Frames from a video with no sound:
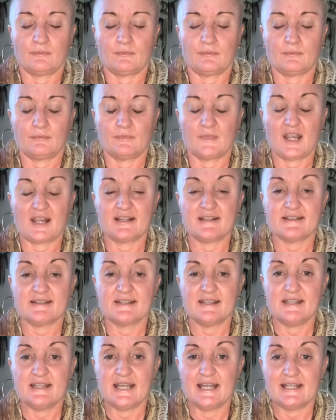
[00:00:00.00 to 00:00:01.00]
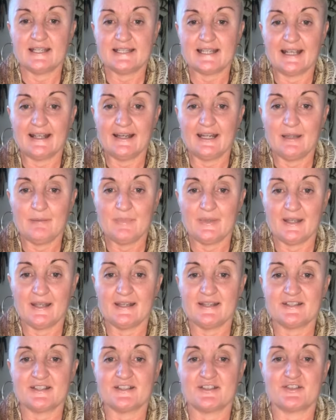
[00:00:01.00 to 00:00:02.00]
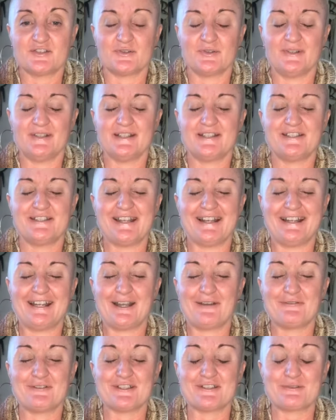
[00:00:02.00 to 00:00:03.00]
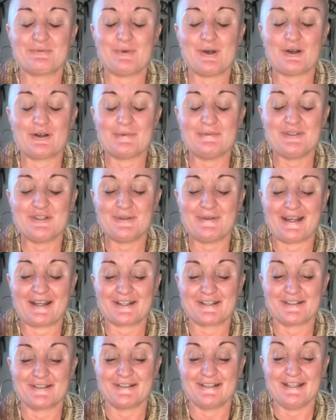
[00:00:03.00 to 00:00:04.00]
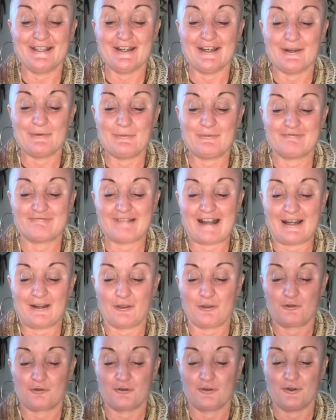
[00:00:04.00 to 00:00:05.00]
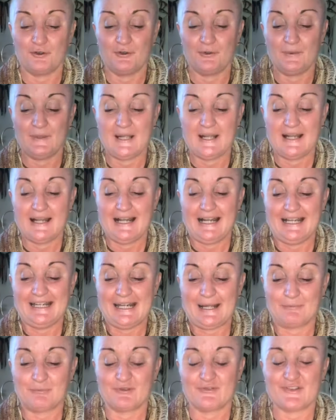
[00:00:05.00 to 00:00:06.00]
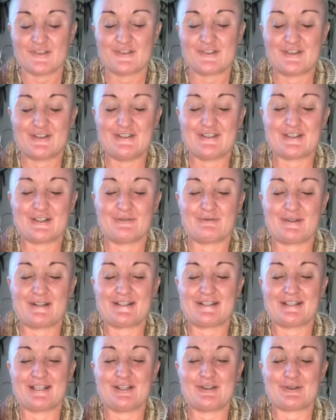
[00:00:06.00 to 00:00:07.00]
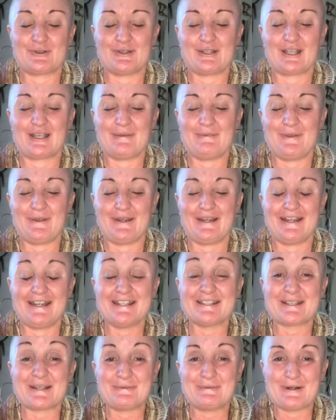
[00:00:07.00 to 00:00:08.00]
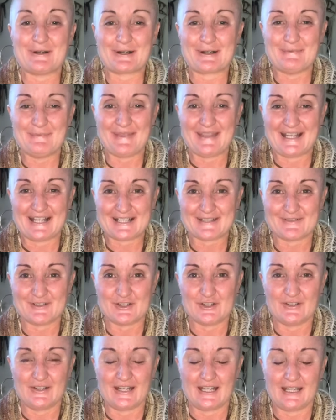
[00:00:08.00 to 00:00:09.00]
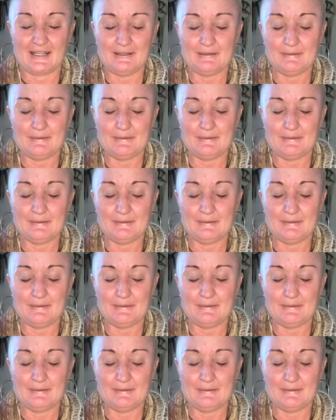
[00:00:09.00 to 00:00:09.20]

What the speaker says: I can see that Danny B's just joined us. Danny, I've just welcomed you actually. I ran through a number of the students who've recently joined the community, so welcome, thanks for tuning in.